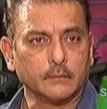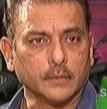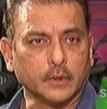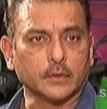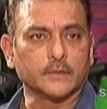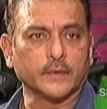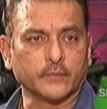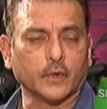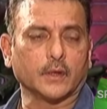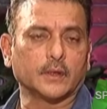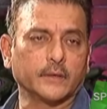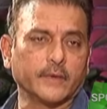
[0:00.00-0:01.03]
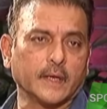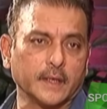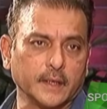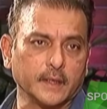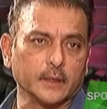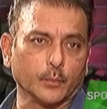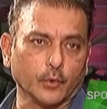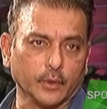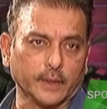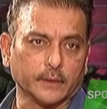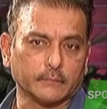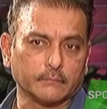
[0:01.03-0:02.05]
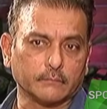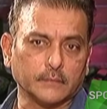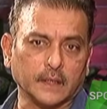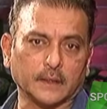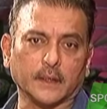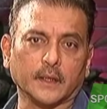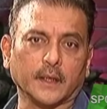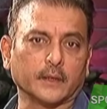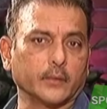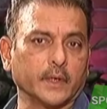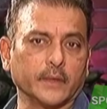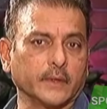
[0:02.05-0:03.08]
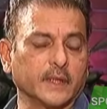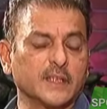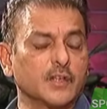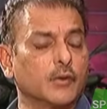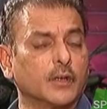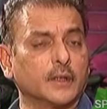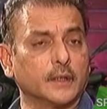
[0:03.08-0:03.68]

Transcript: Because we've got the variety in the bowling that can take twenty wickets in all